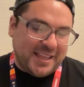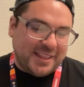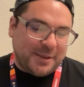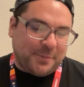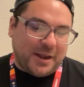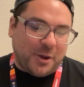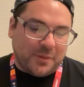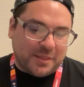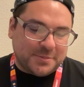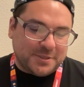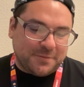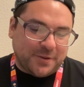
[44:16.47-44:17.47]
They brought out
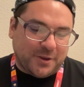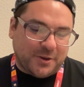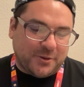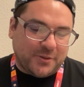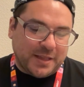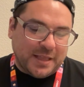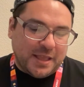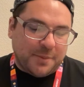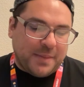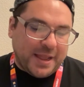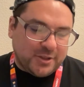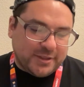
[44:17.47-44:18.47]
Willem Dafoe,
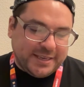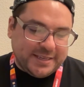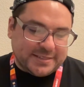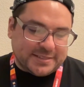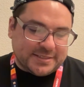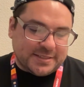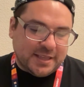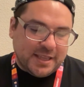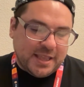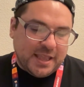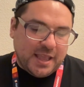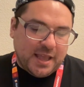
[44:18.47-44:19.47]
Michael Keaton,
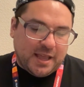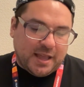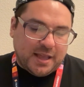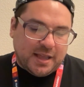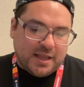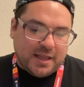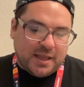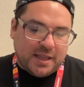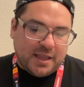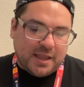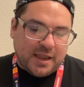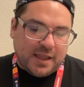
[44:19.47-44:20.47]

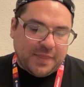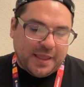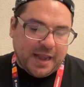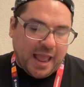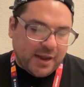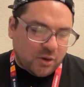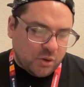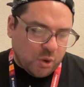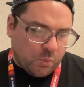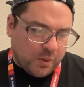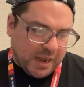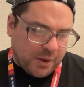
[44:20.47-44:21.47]
and then I don't know
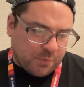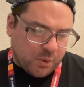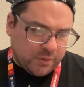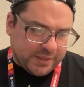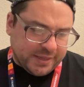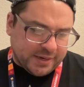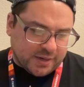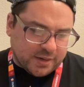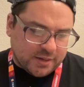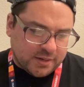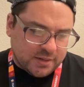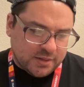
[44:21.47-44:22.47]
what I wrote
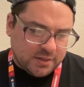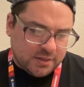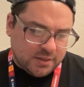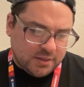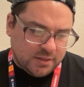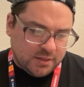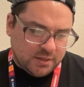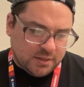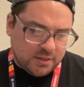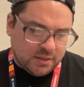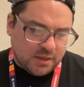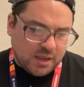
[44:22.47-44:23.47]
here.
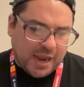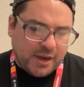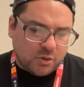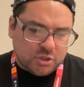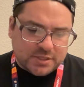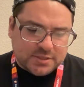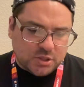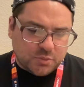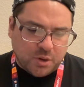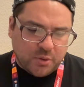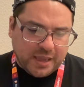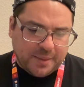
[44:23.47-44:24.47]
I know Justin
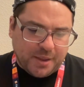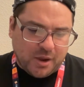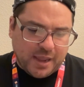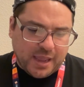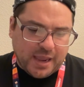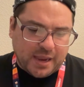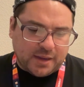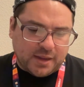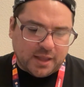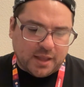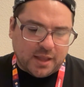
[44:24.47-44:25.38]
Theroux came out and